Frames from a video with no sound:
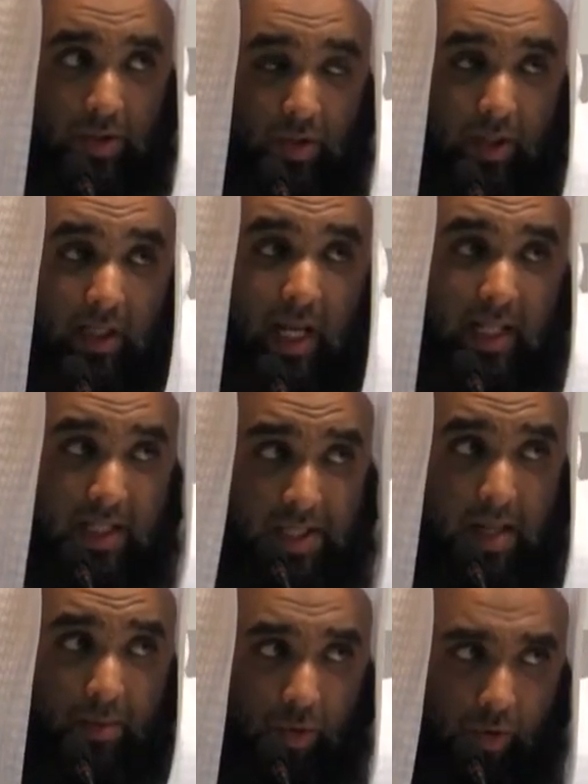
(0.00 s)
So they take the
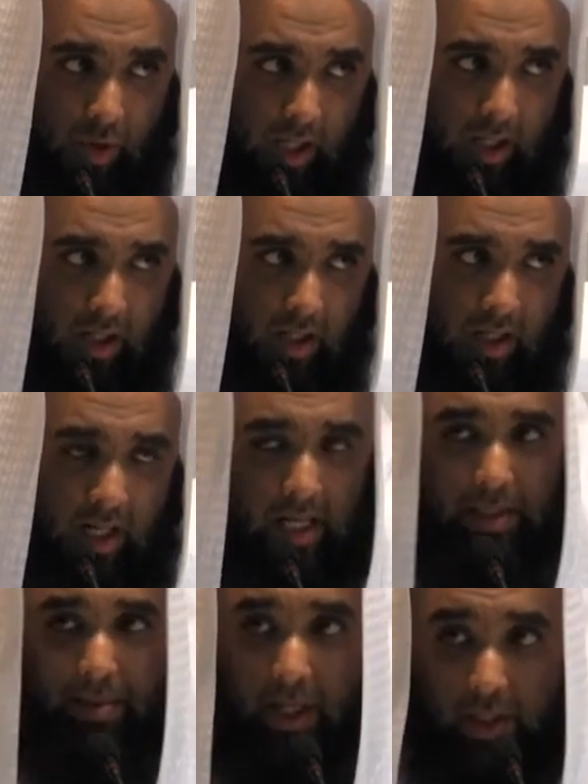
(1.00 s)
same ruling
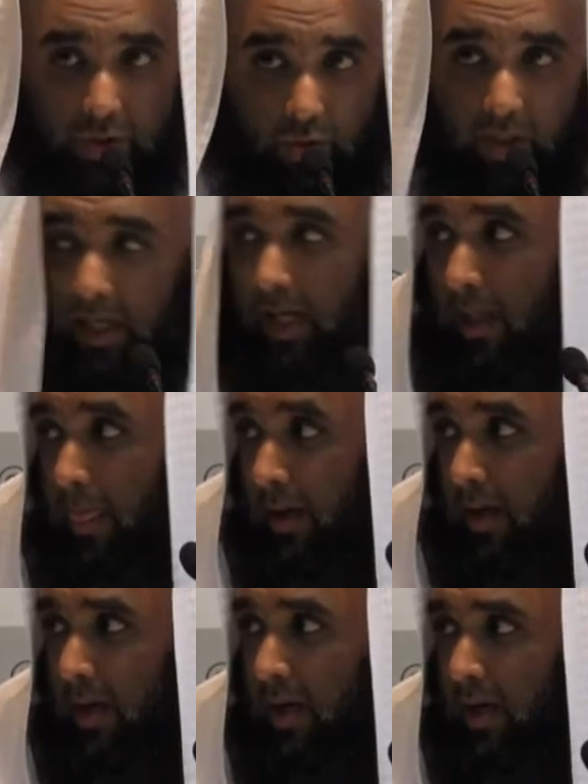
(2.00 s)
as being a
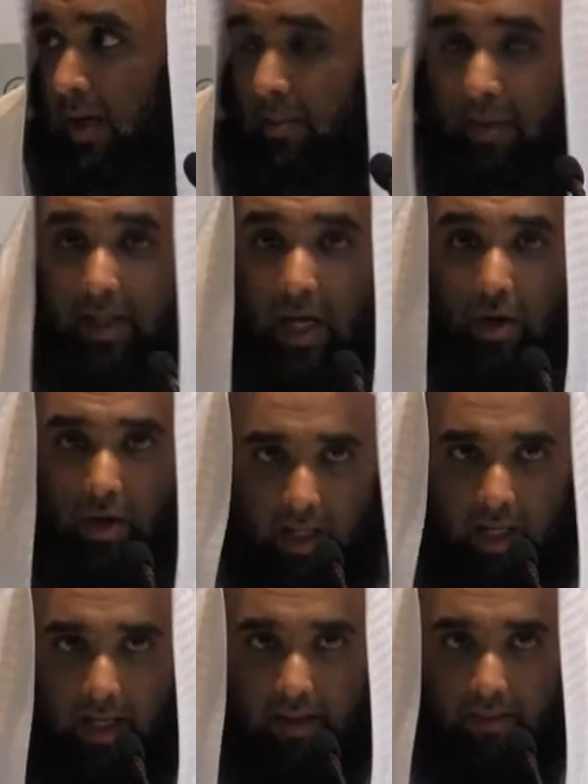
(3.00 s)
Sunnah, but they are not
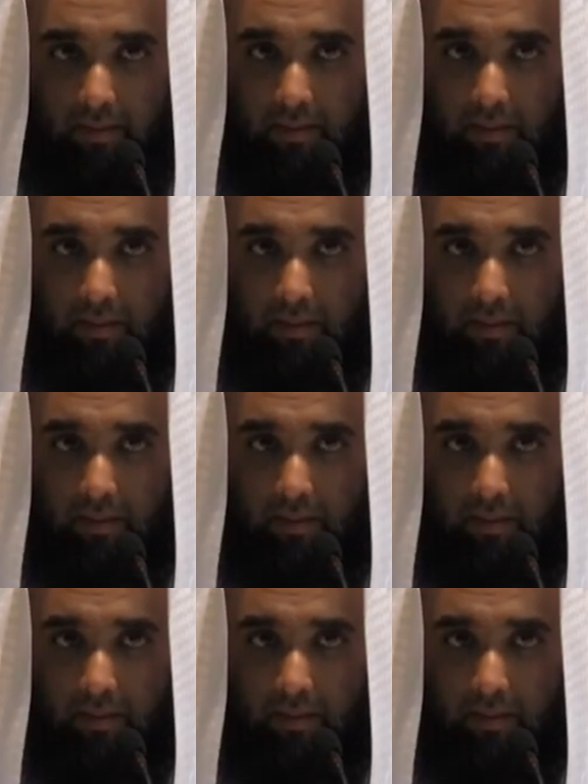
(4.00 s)
clear.